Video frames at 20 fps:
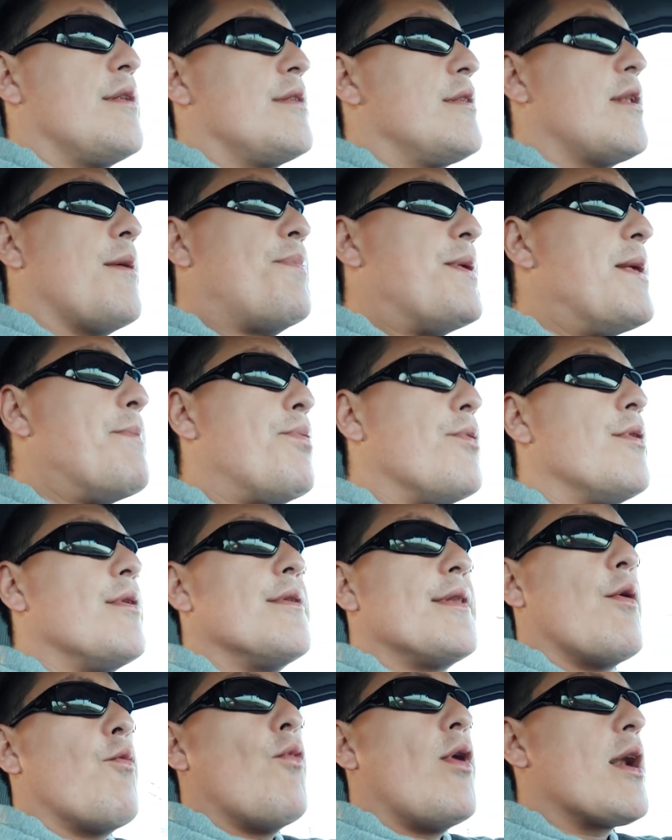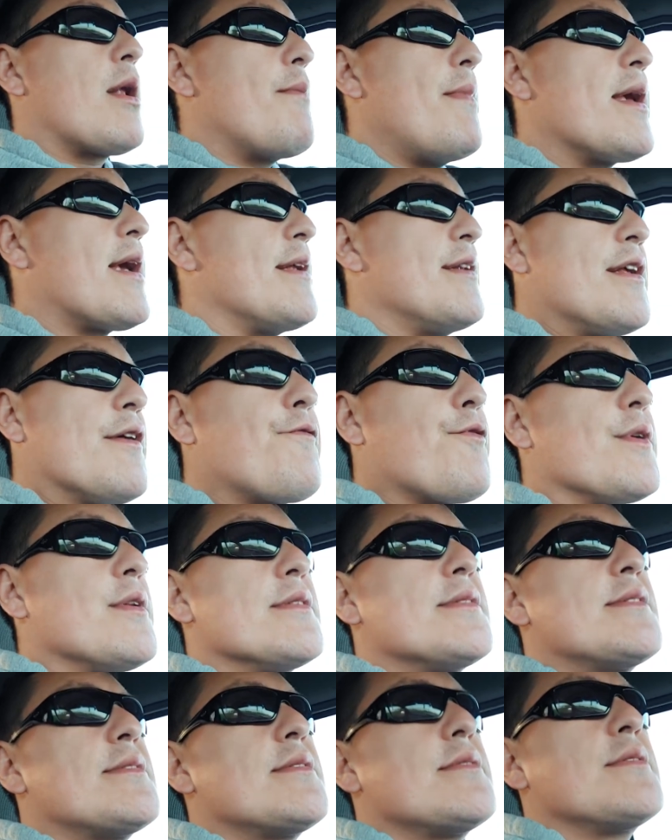the people that want to make a
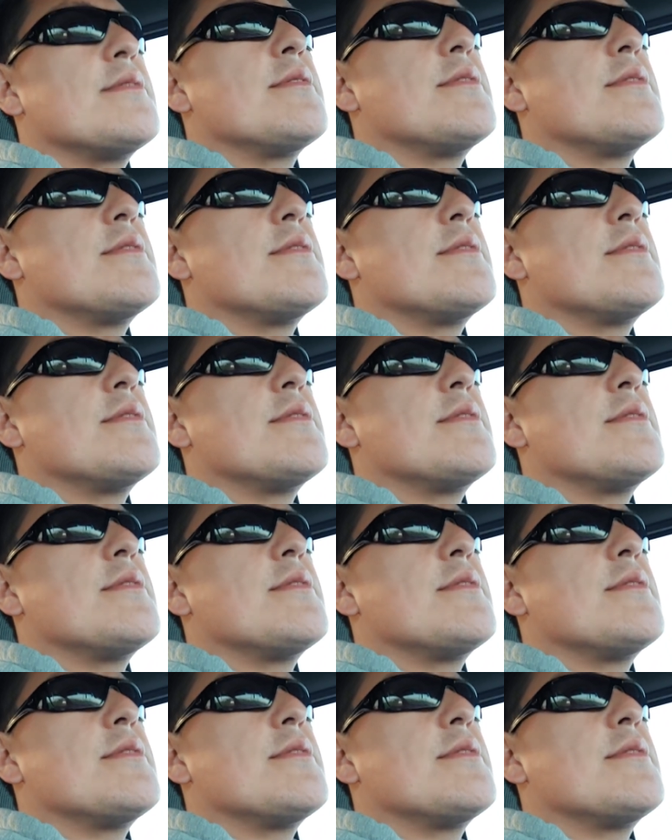difference.